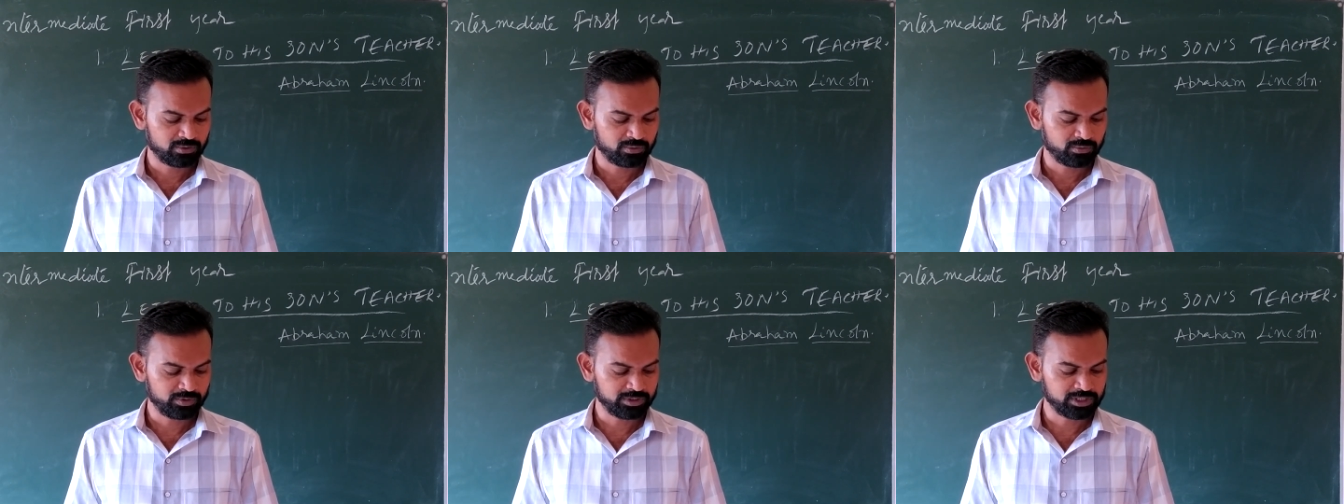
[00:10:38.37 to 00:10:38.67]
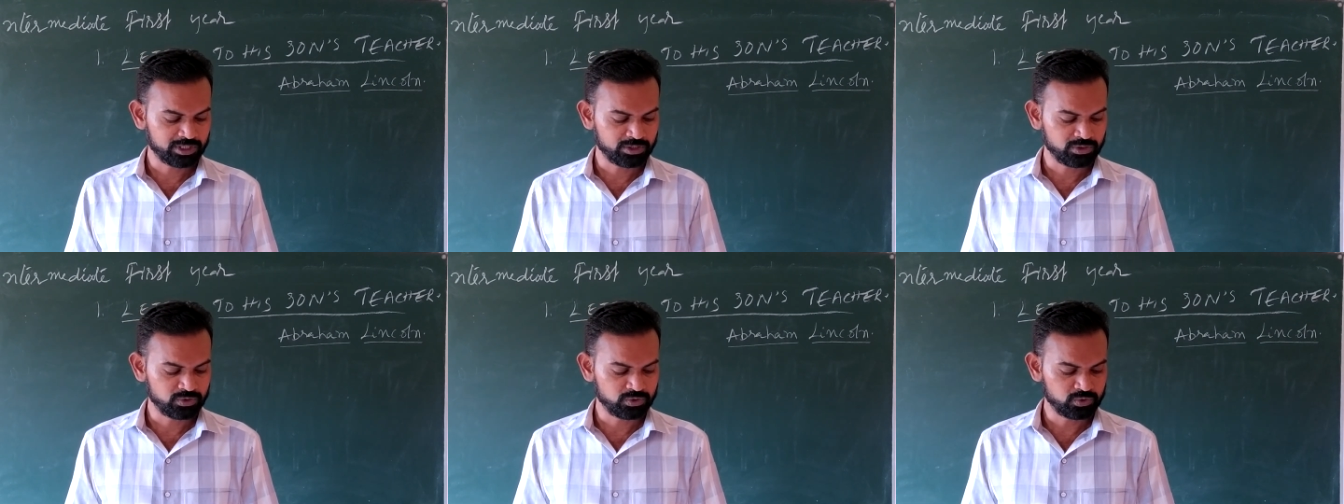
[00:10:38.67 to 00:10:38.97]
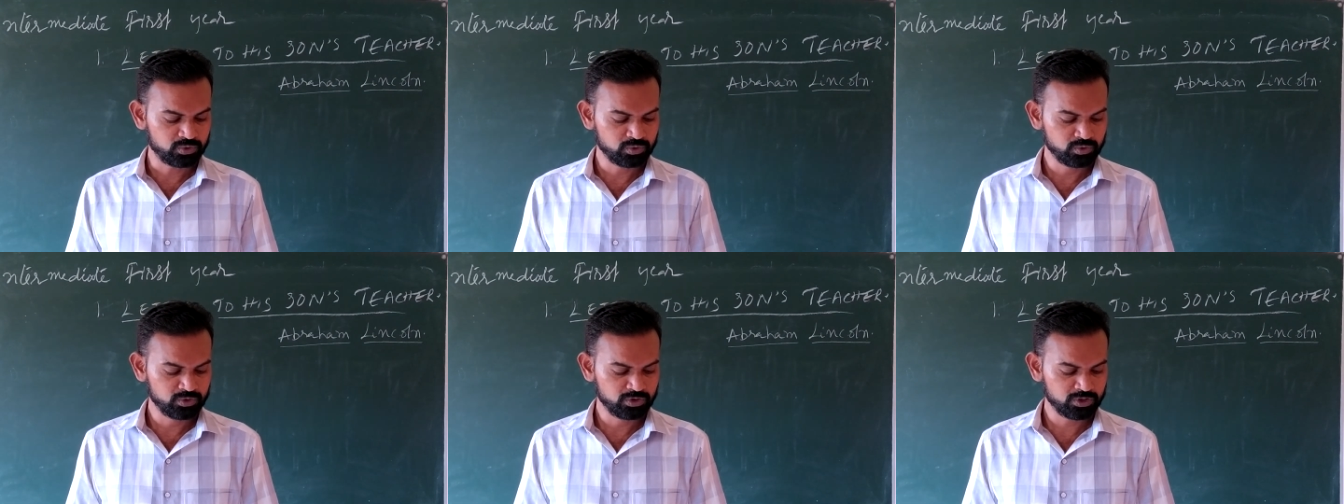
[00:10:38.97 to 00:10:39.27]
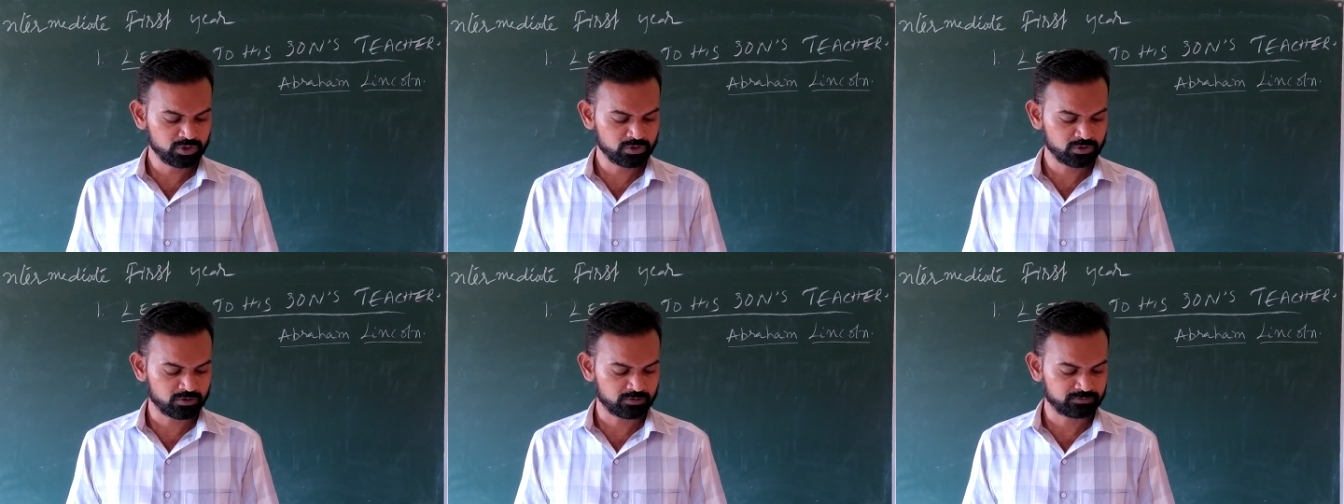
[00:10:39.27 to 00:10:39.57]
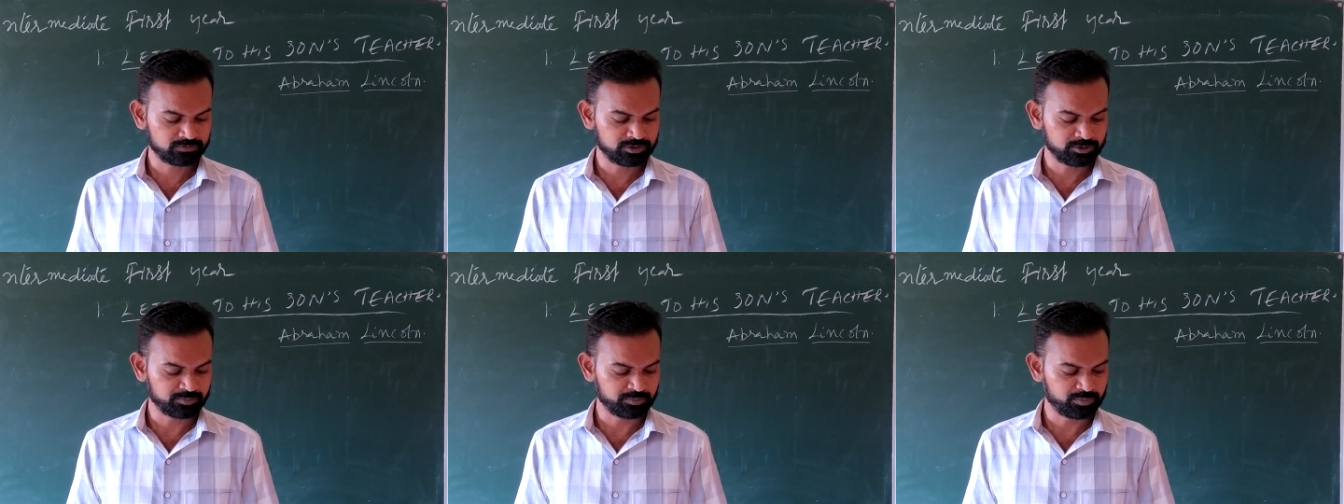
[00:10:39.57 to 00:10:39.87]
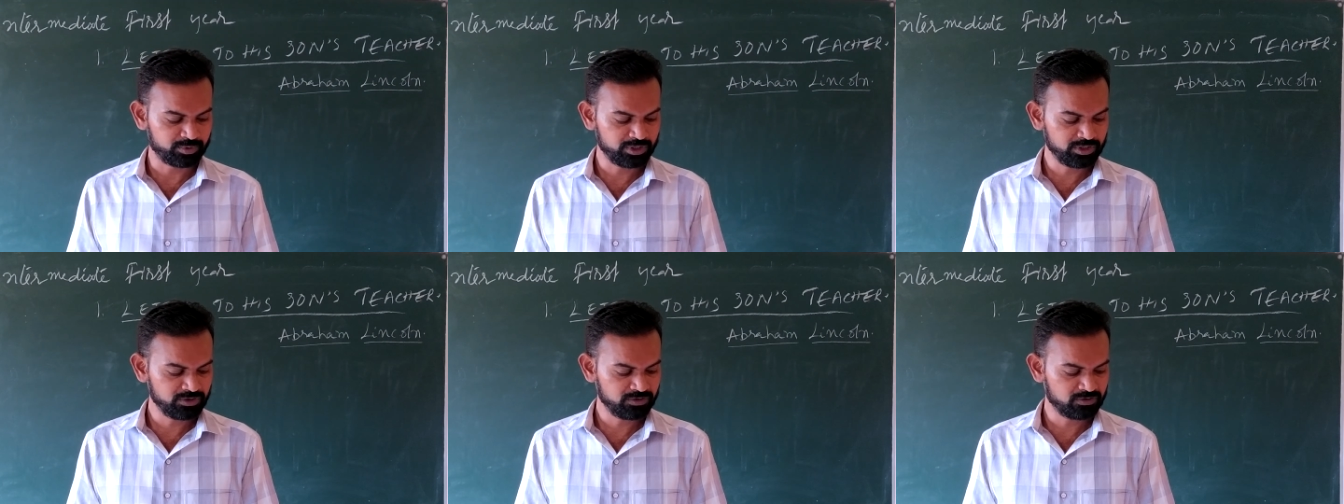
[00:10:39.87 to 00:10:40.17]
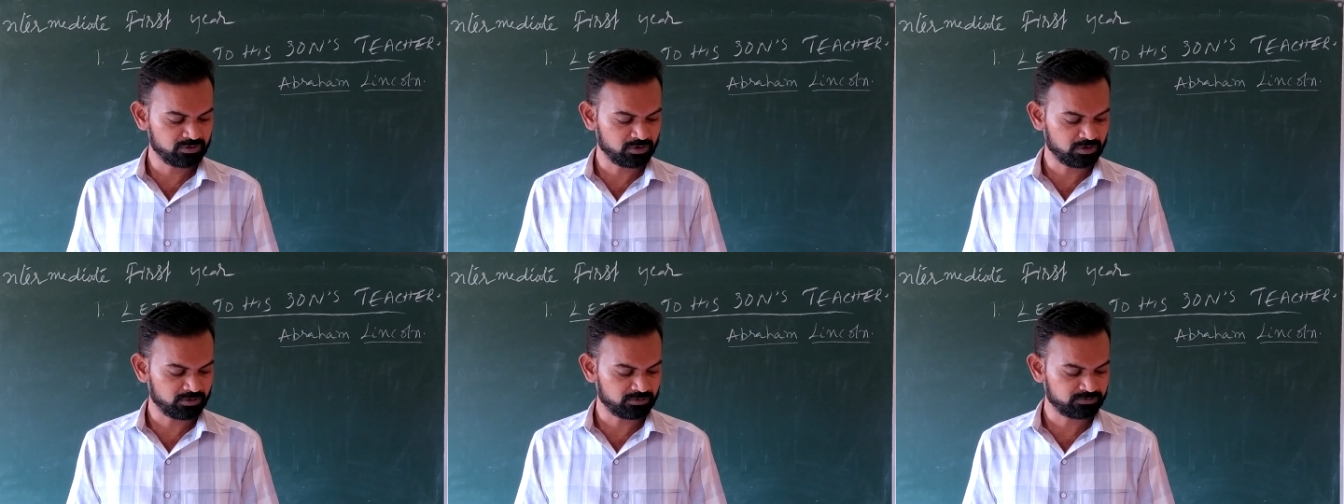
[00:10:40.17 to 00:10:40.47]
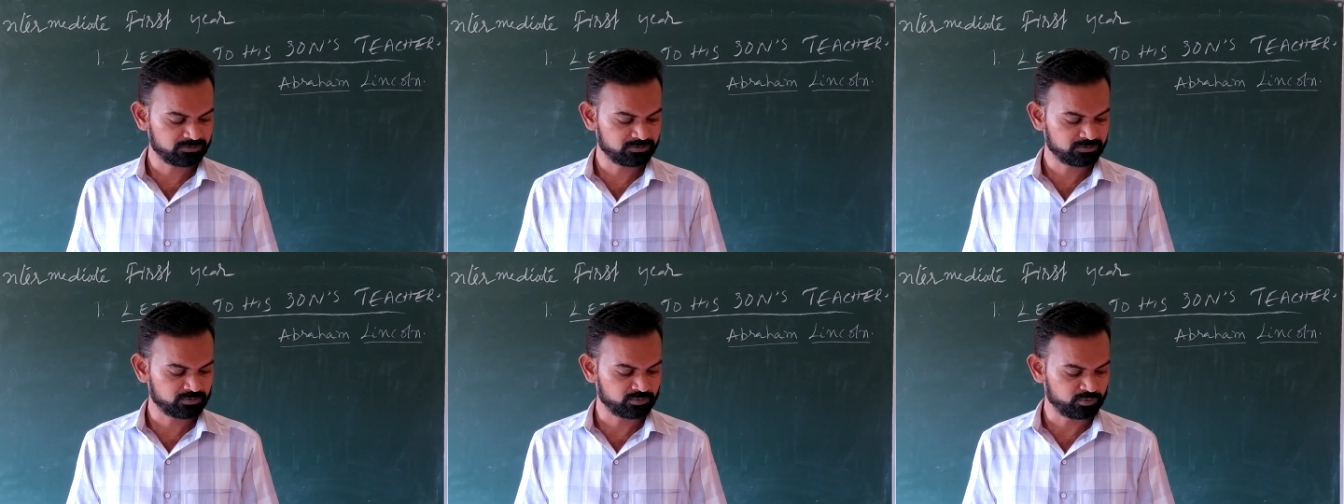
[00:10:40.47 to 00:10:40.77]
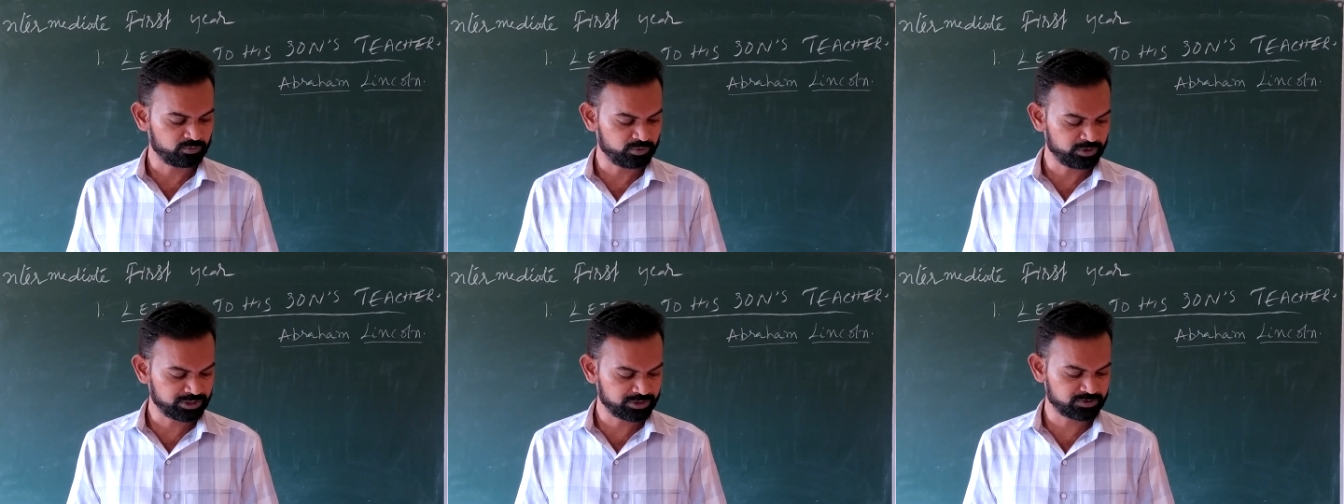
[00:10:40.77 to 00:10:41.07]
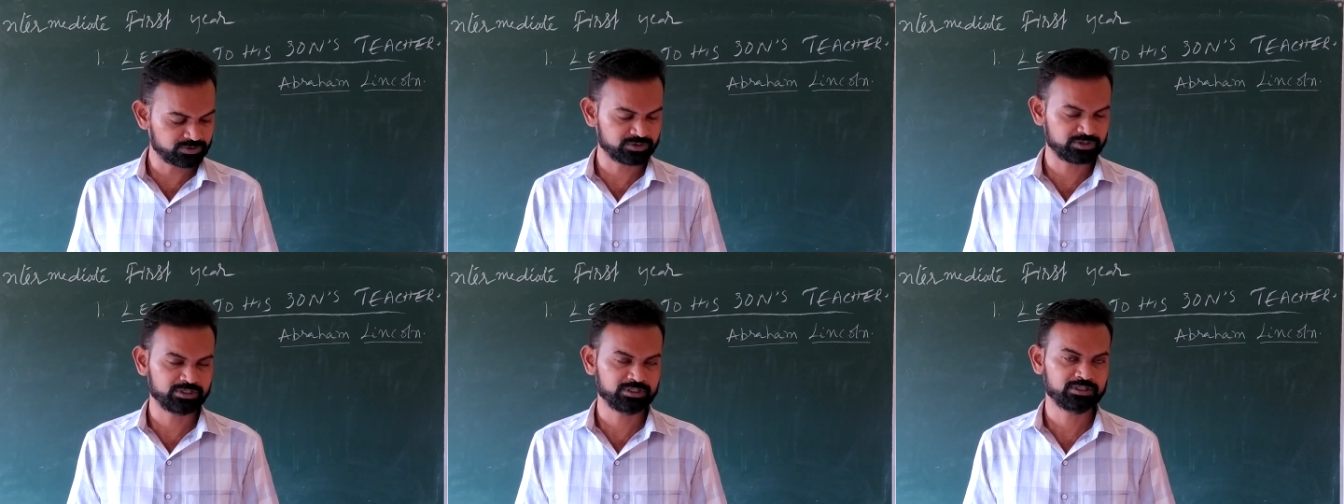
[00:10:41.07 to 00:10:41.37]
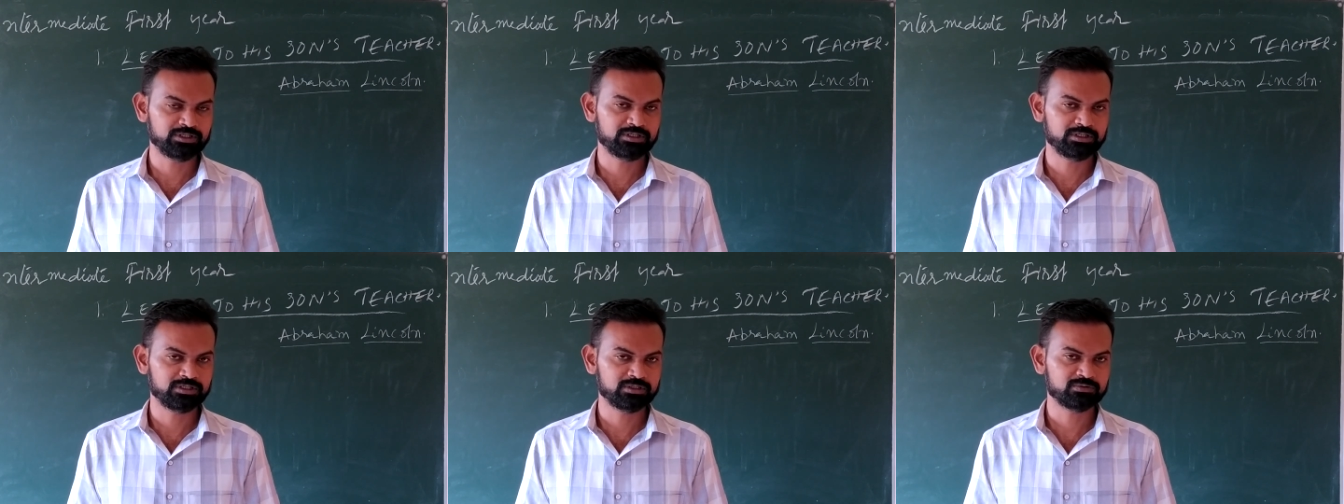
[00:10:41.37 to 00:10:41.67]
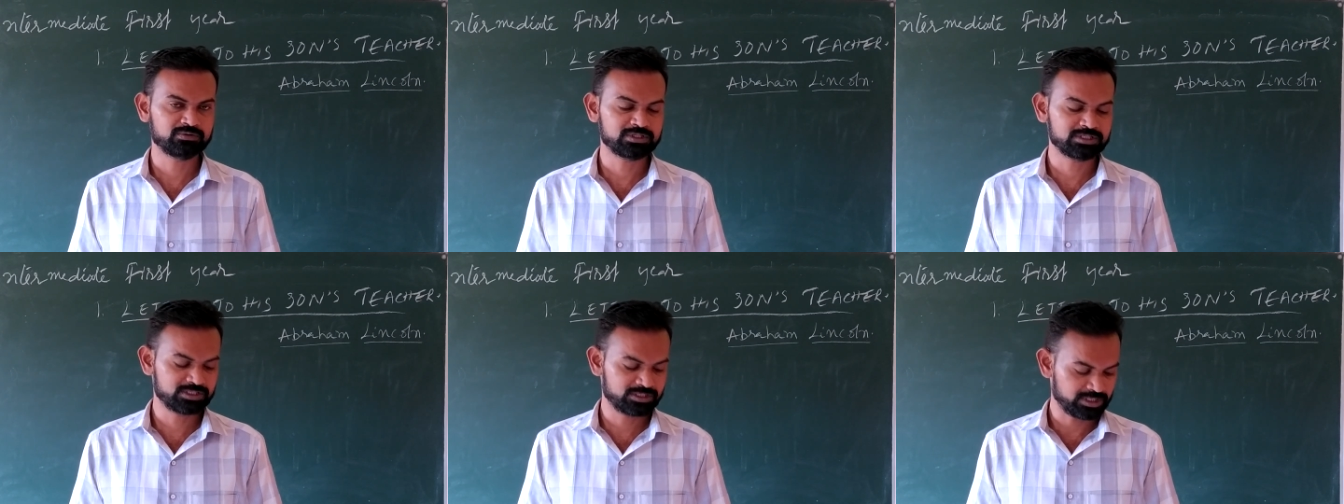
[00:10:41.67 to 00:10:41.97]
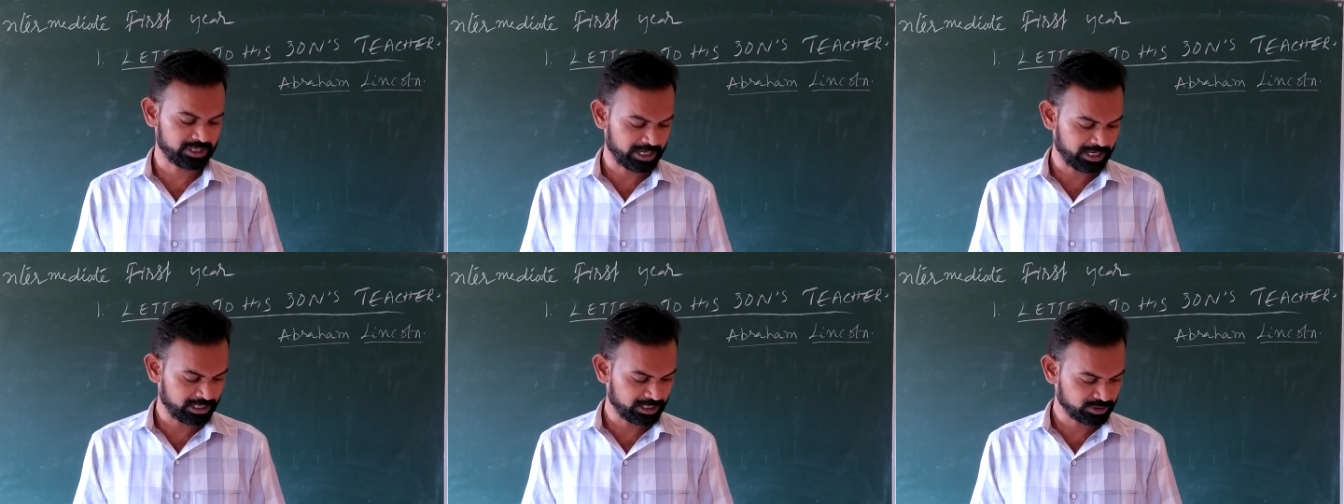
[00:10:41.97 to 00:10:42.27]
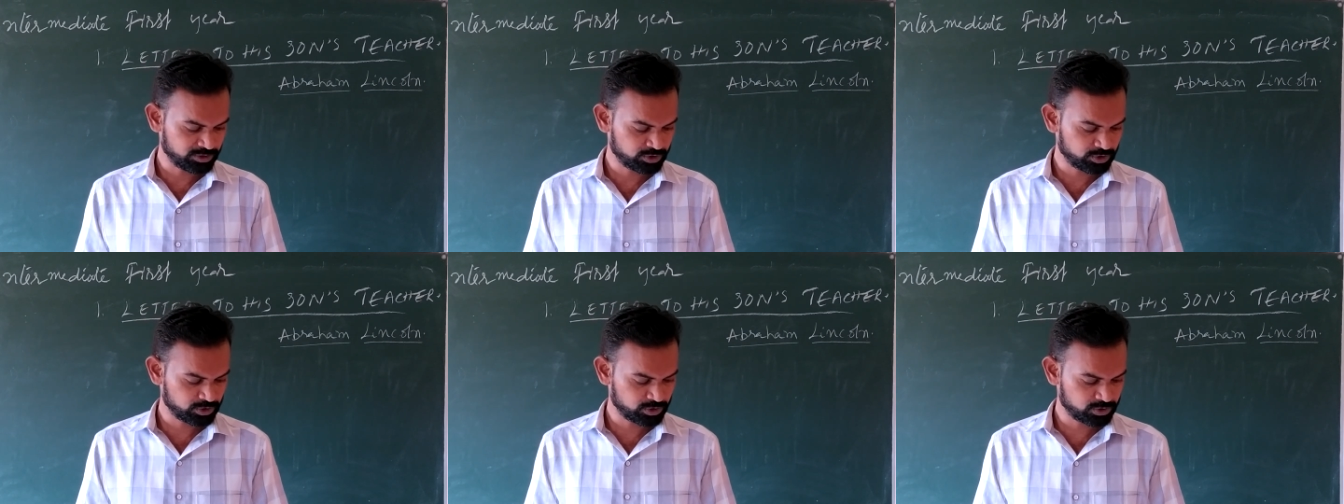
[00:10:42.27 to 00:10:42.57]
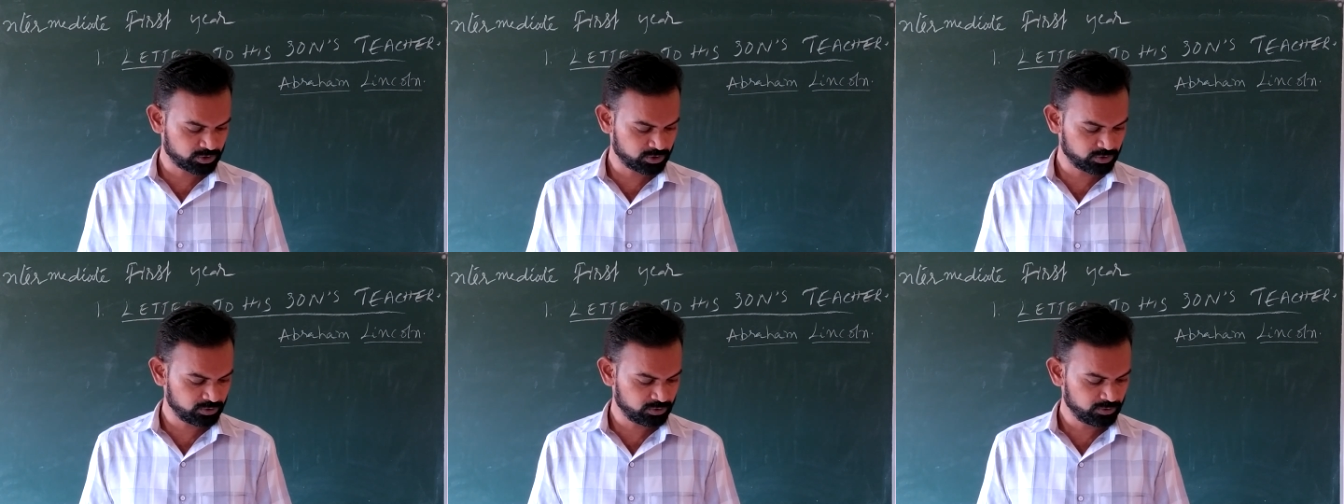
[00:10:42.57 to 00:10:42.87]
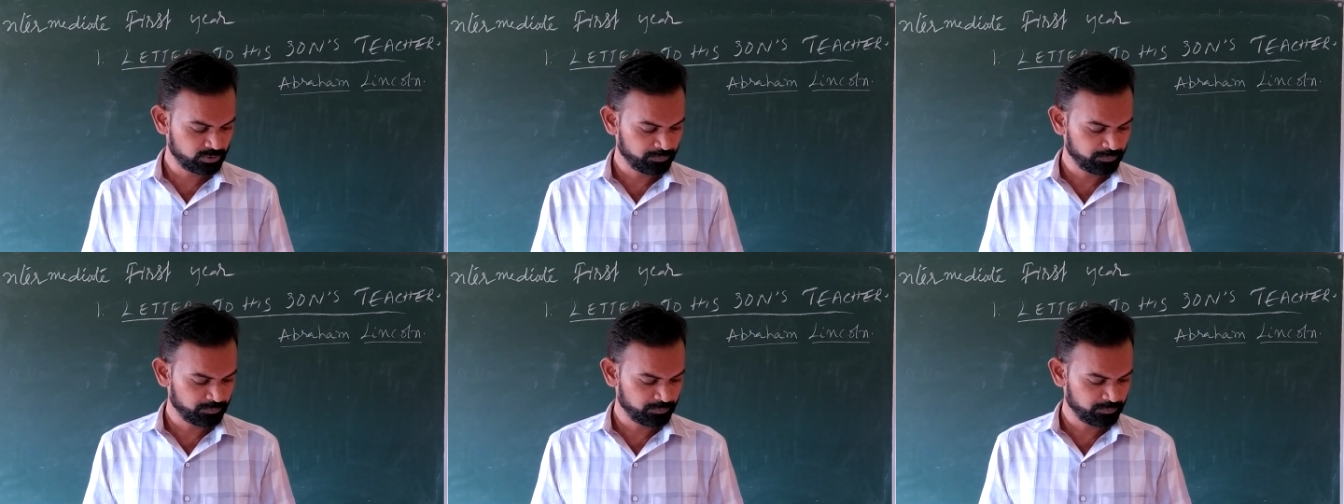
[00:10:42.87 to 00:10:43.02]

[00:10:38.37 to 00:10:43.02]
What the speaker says: with the union of the brink of victory, he was elected to